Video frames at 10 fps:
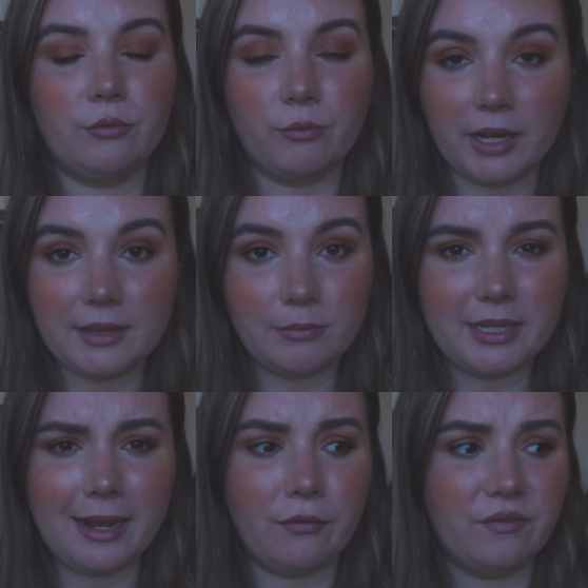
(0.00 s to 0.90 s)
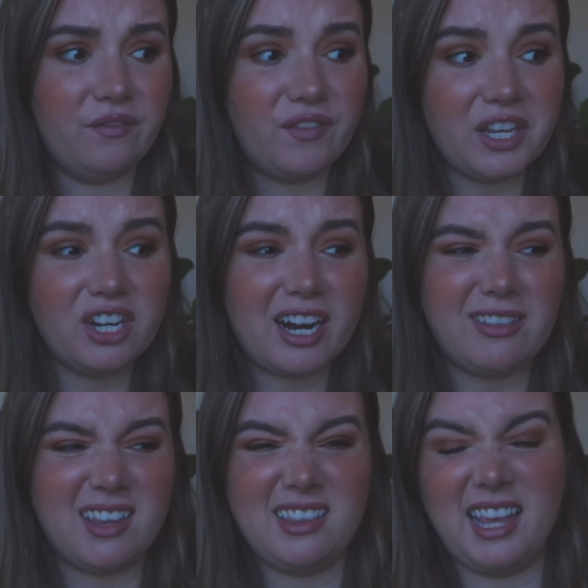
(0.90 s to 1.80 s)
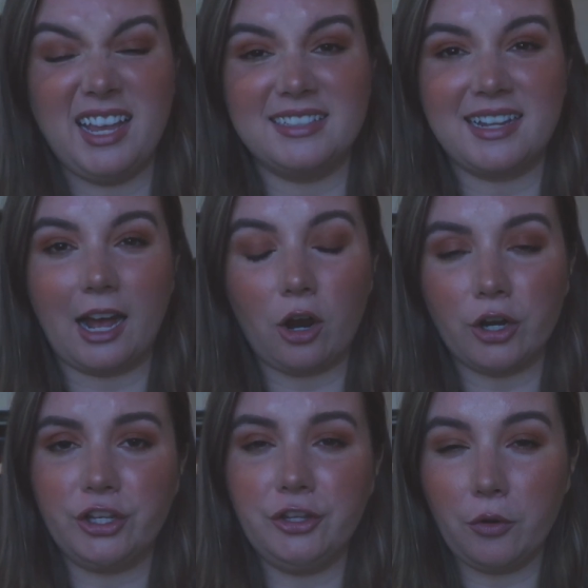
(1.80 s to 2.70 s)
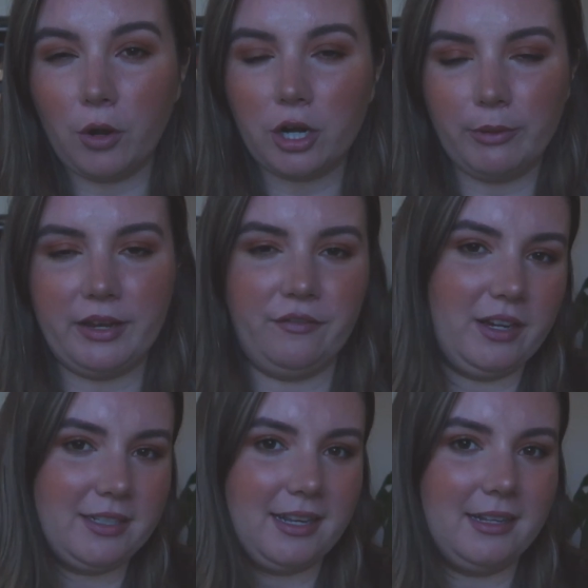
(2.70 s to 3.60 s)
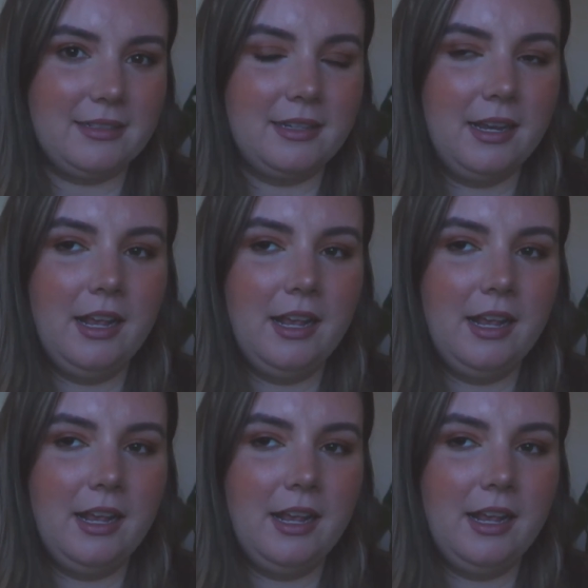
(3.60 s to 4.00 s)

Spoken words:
Write them down. Figure out the things that are your quick fixes